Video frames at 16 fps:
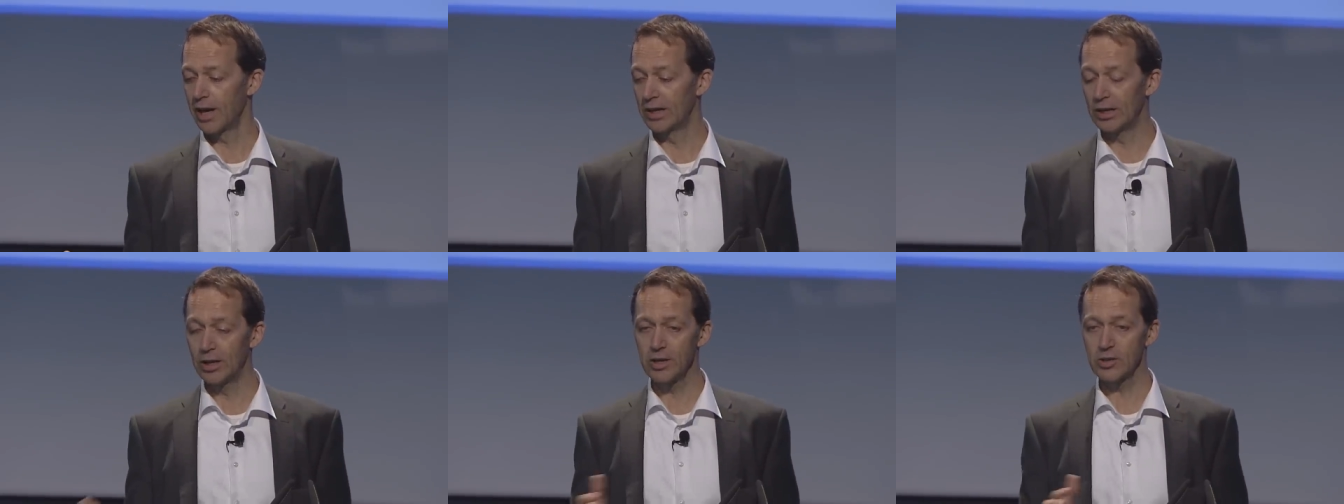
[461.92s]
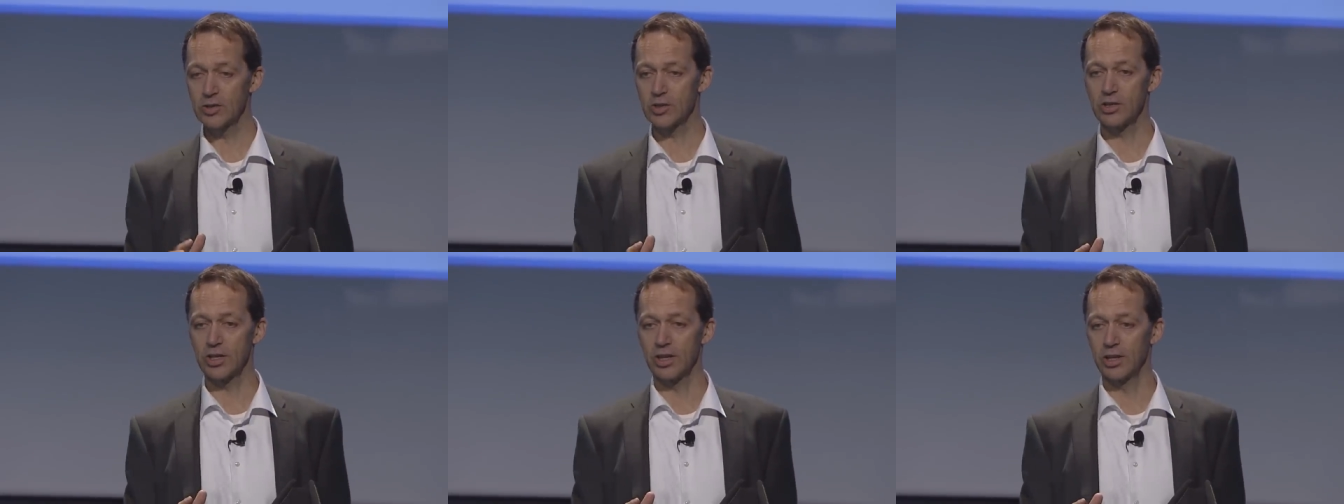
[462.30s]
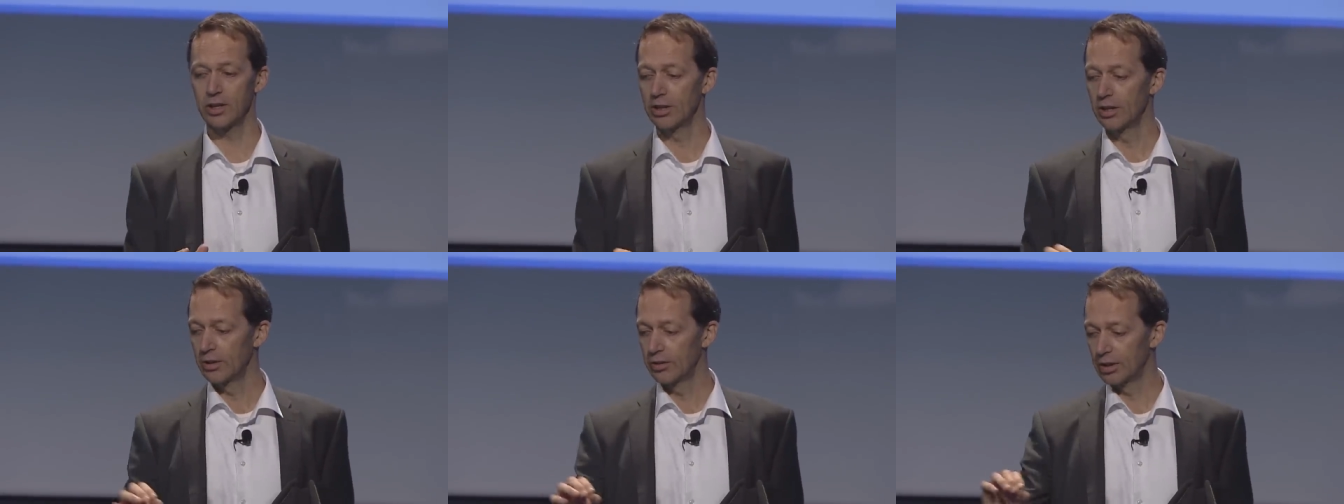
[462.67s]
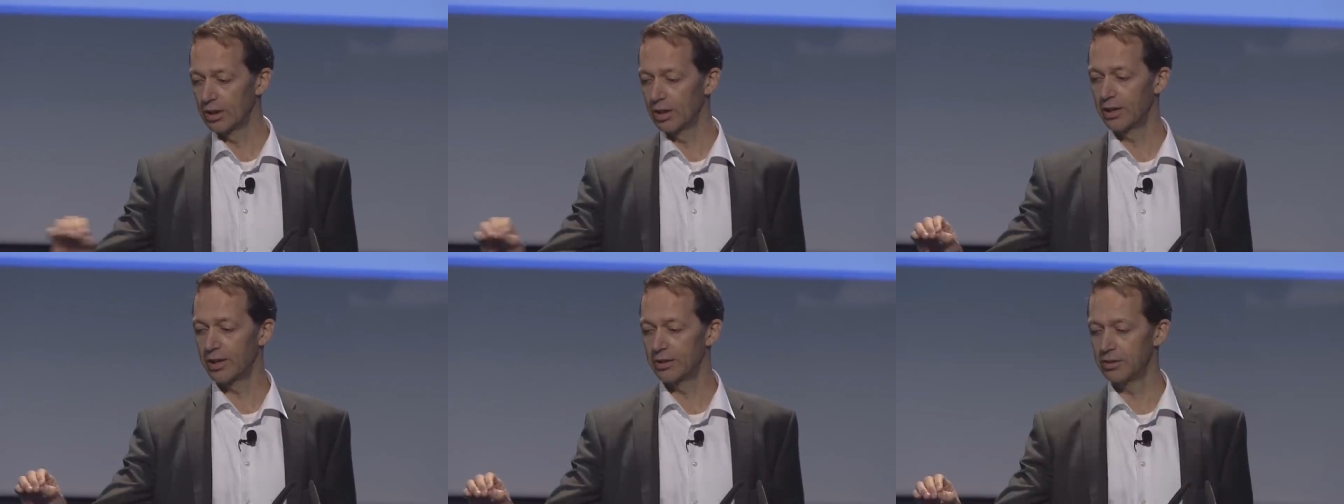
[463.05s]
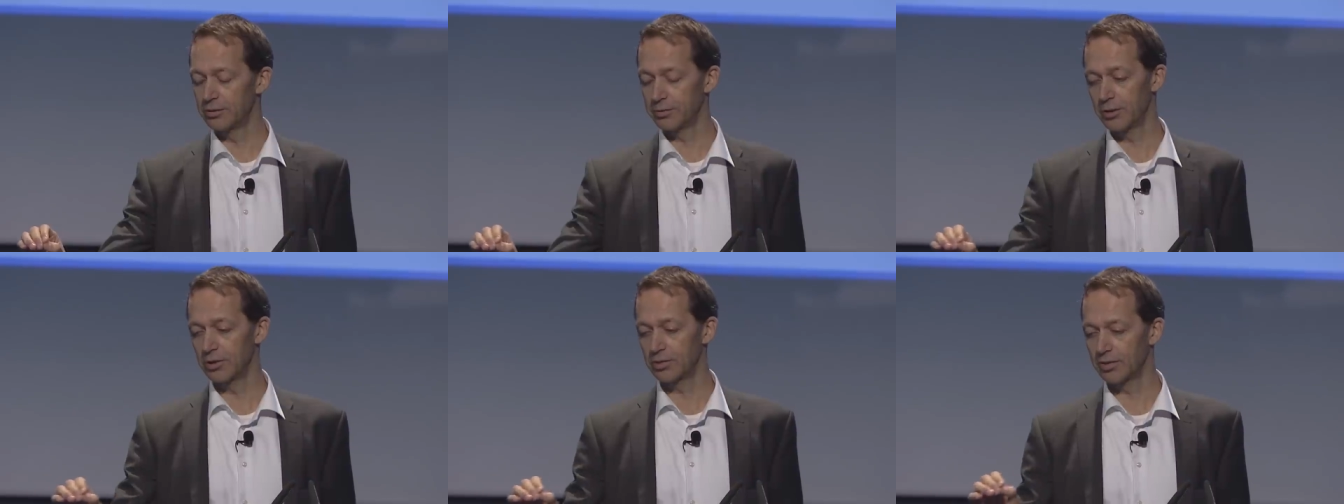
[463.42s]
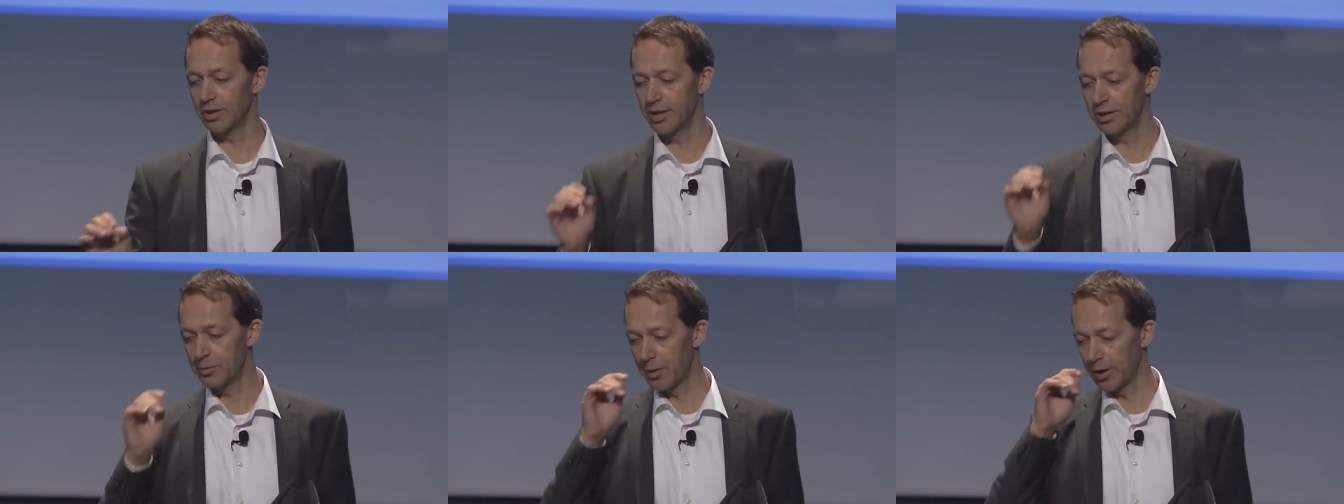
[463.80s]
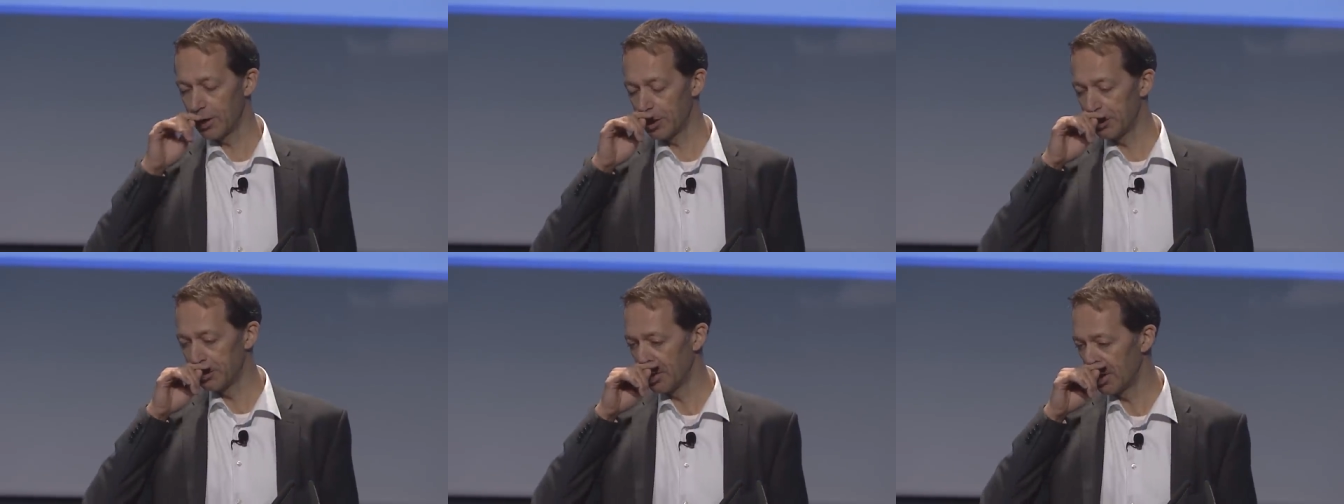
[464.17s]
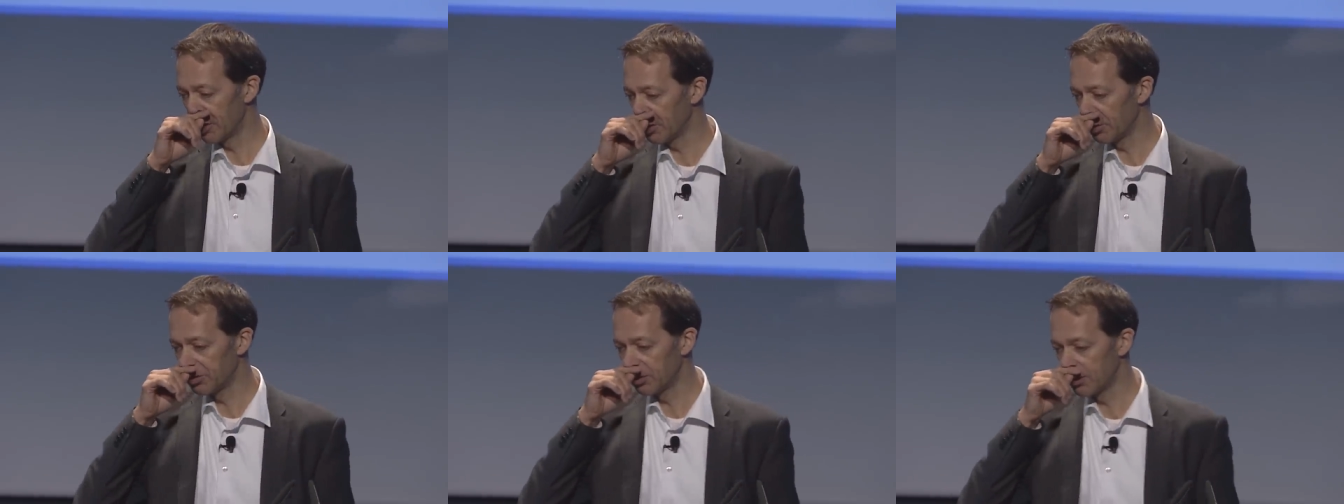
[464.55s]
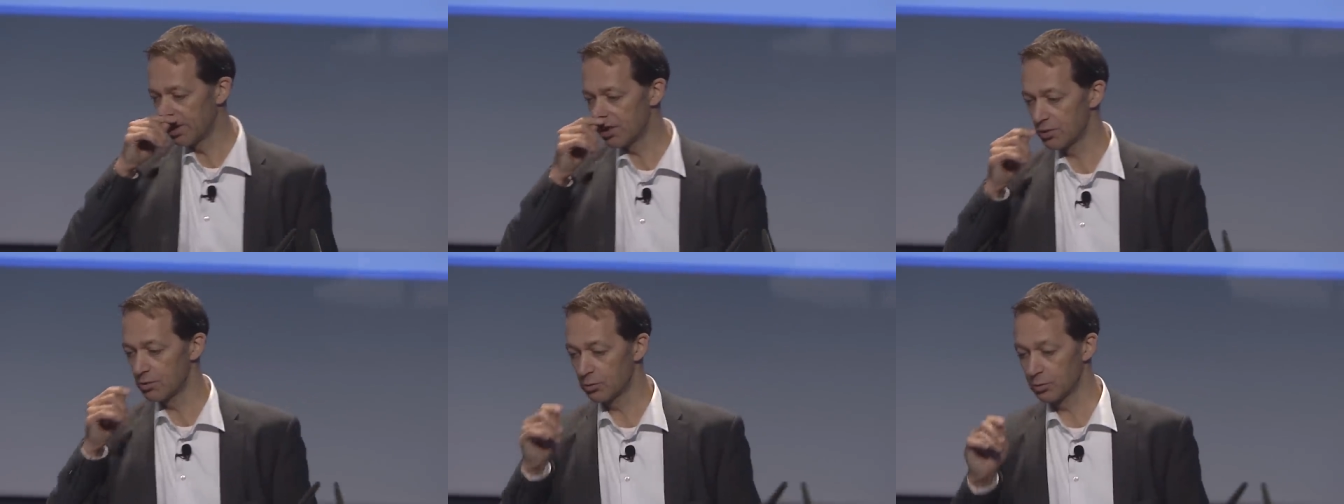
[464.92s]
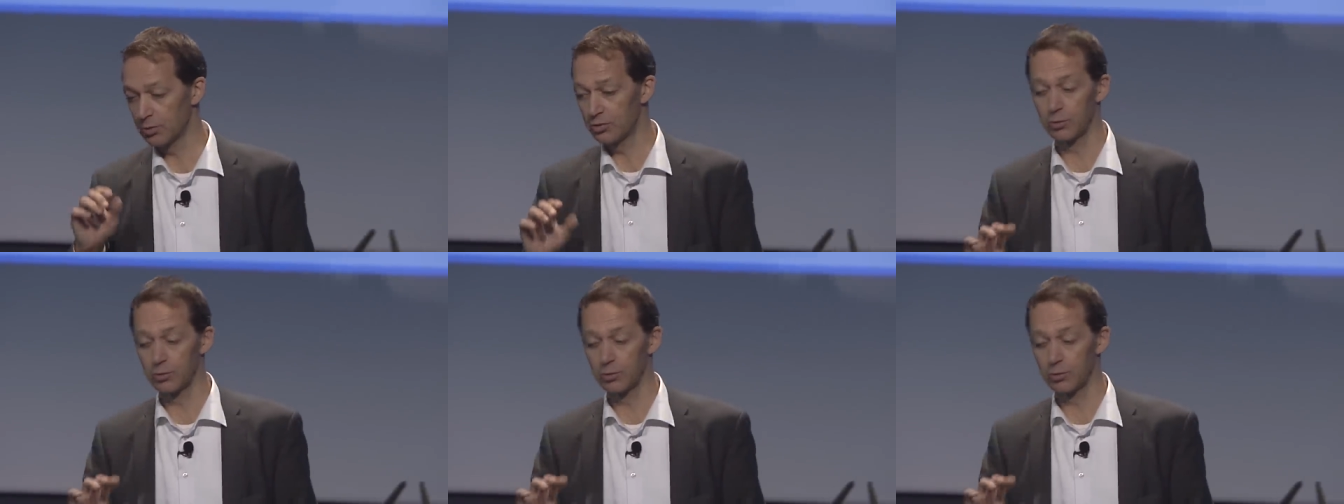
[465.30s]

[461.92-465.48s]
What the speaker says: Last year, the first line in my market observations was,